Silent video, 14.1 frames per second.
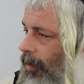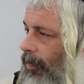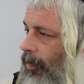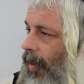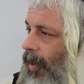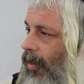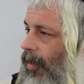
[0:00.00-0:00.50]

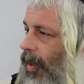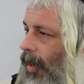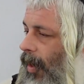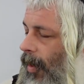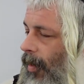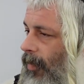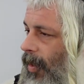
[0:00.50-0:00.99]
but
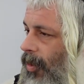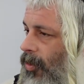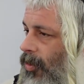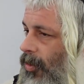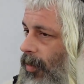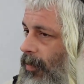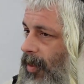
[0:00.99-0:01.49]
in
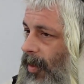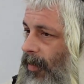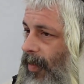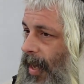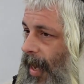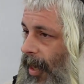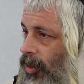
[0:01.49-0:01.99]
terms of
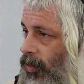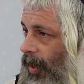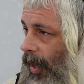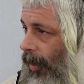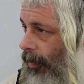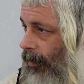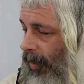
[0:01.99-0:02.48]
the actual
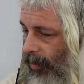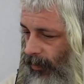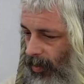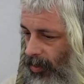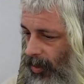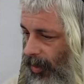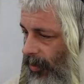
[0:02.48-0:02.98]
elements, if
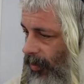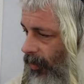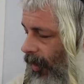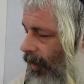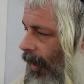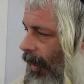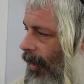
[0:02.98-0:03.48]
we just look
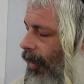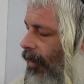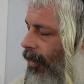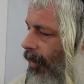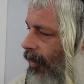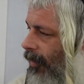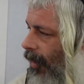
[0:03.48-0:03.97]
in Gan
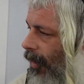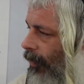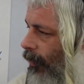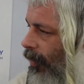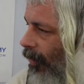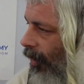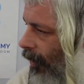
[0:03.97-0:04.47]
Eden, let's say, and
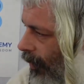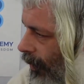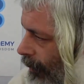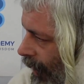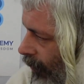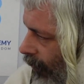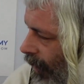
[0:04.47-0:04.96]
we talk in the
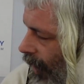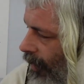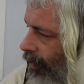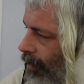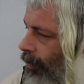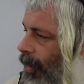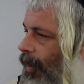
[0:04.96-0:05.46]

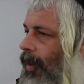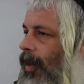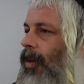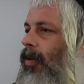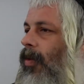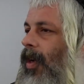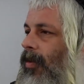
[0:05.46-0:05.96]
microcosm,
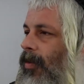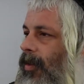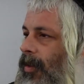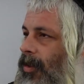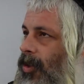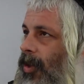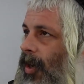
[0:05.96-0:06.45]
right,
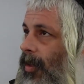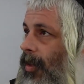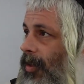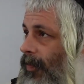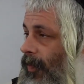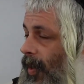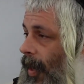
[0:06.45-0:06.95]
to chart
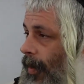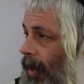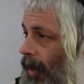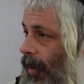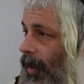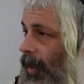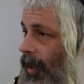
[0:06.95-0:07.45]
this
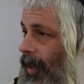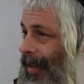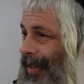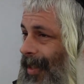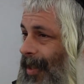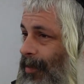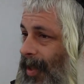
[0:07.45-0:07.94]
phenomenon, it
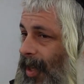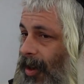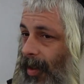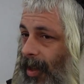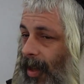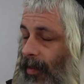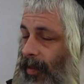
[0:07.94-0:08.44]
seems that on
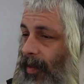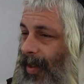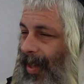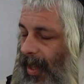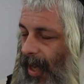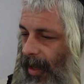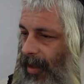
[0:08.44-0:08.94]
the level of
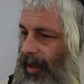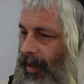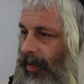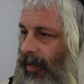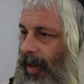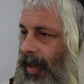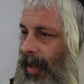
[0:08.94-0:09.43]

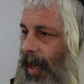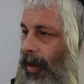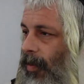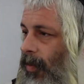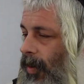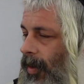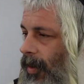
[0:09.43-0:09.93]
collective, it can't
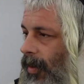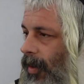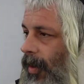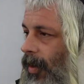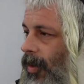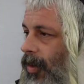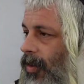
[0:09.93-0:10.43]
work.
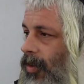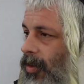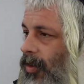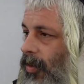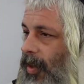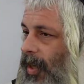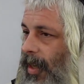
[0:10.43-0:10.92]

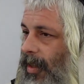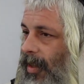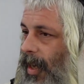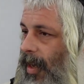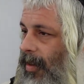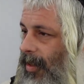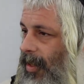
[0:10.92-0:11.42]
So he has to
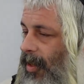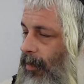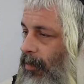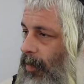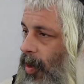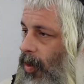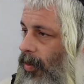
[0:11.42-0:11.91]

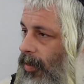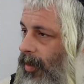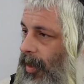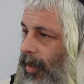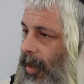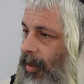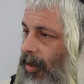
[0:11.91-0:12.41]
decompose,
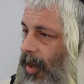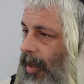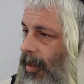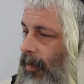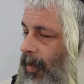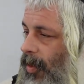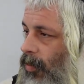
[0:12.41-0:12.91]
and then there
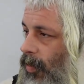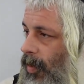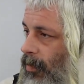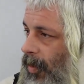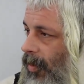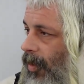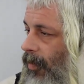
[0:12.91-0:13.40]
has to be a
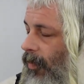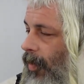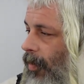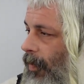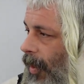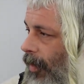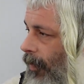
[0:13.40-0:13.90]
rebuilding from the
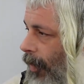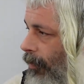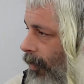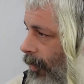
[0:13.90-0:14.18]
bottom up.